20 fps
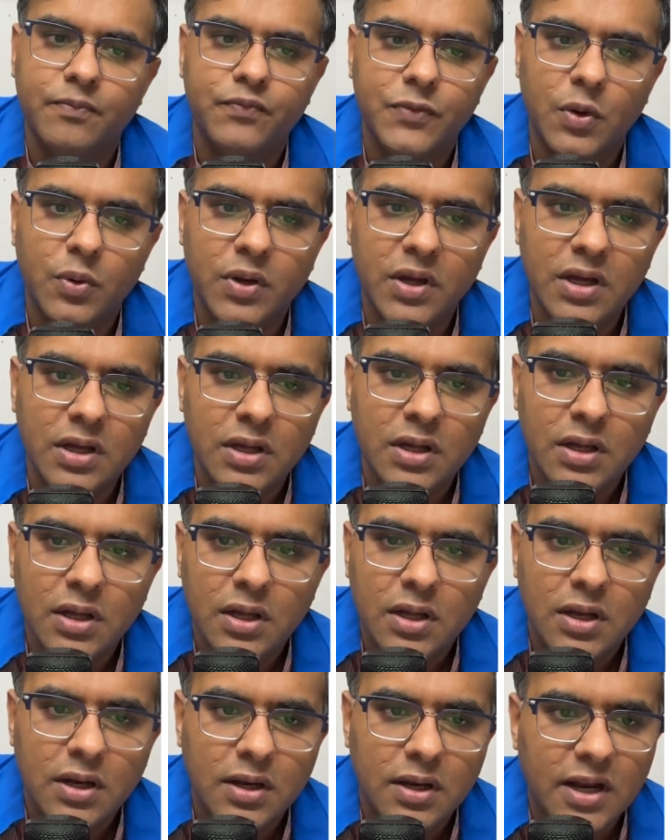Okay,
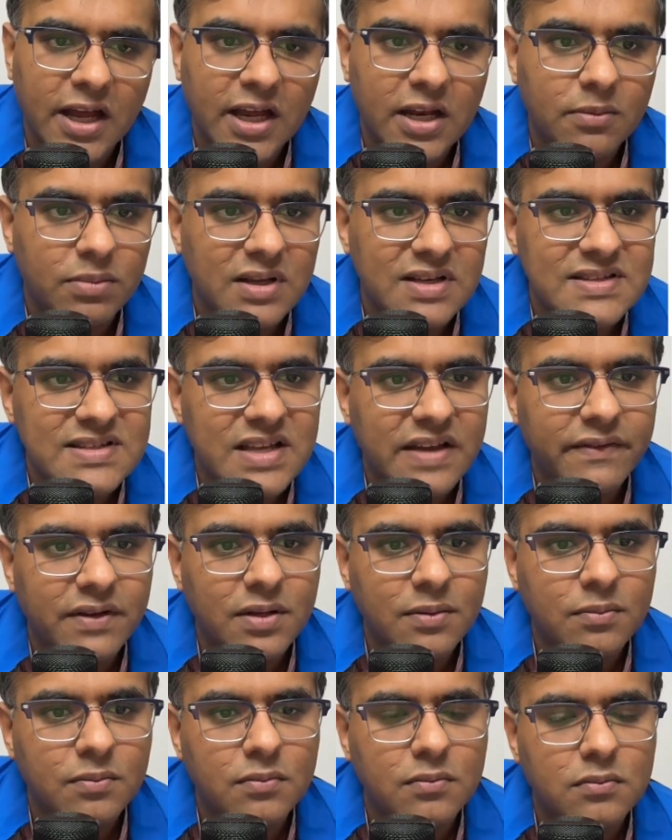9 plus 7
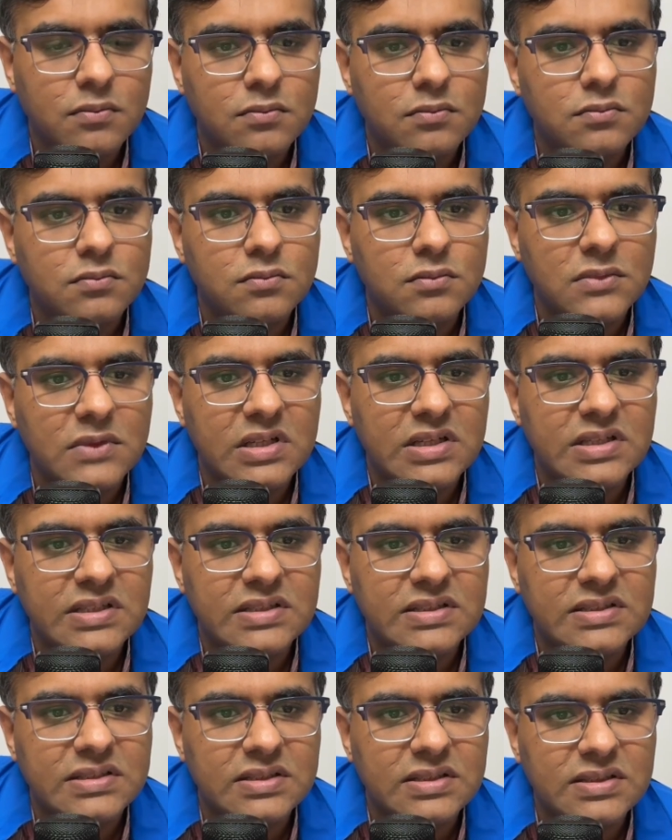
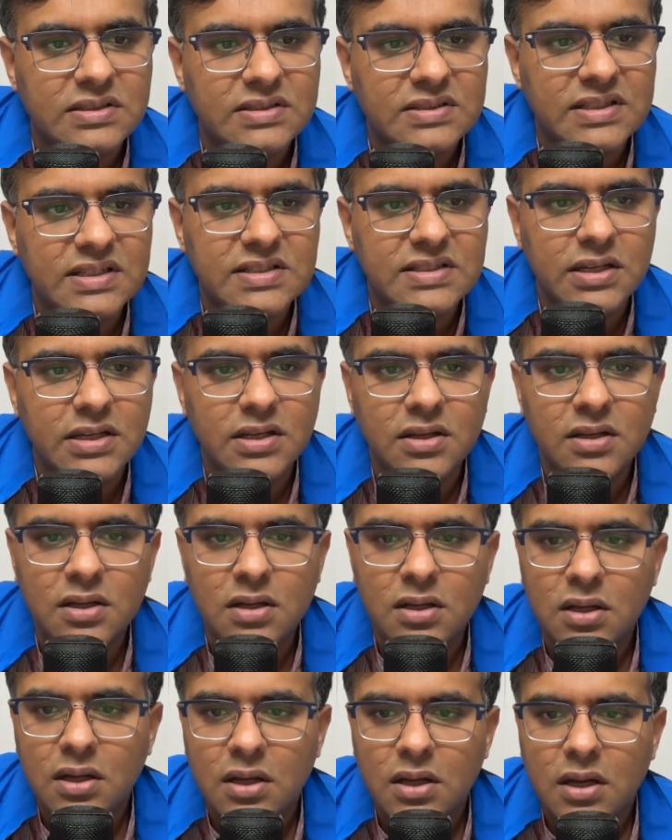is 16
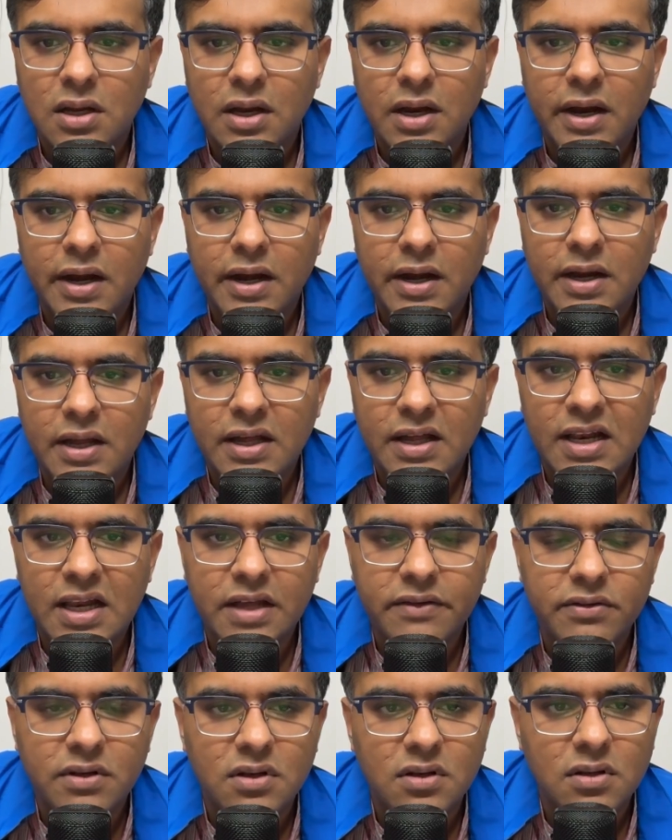and
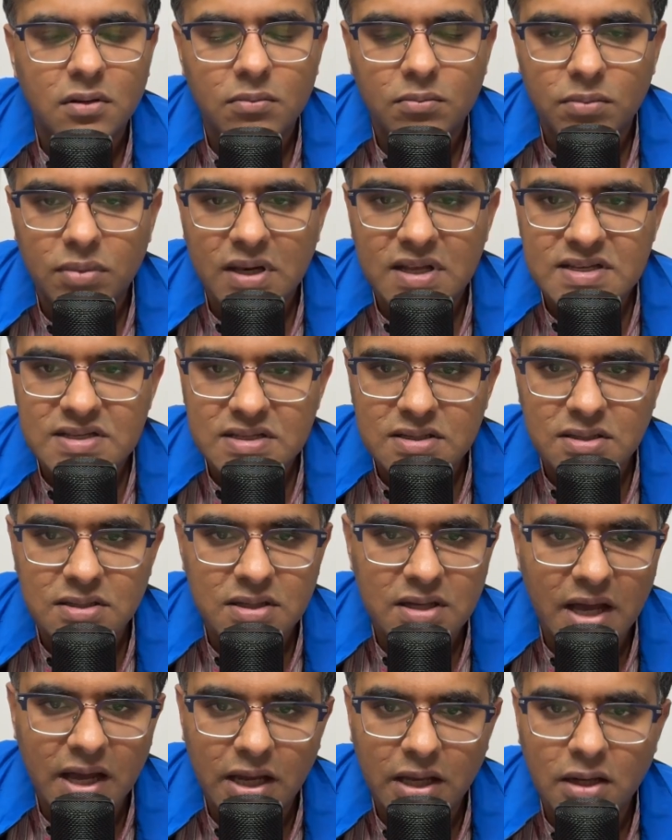11 plus
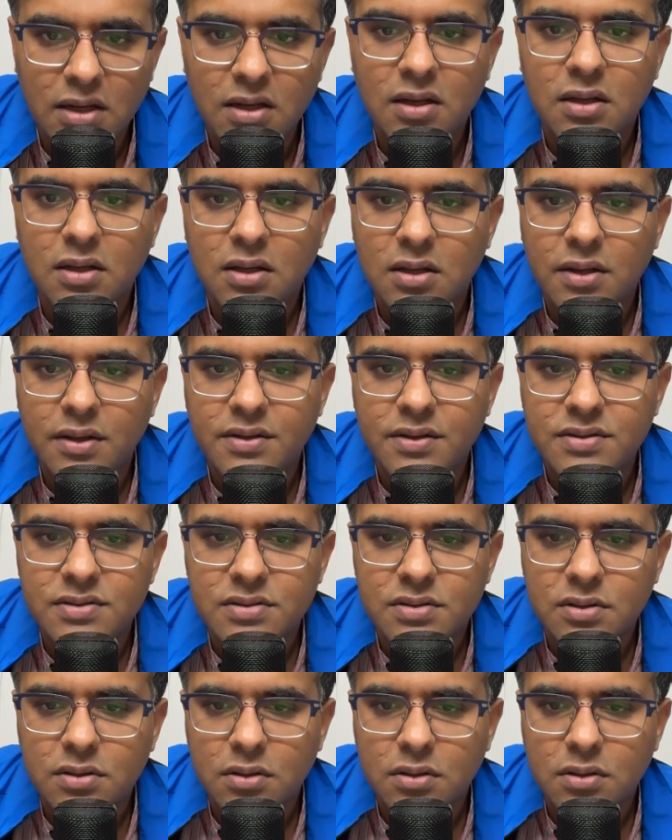9 is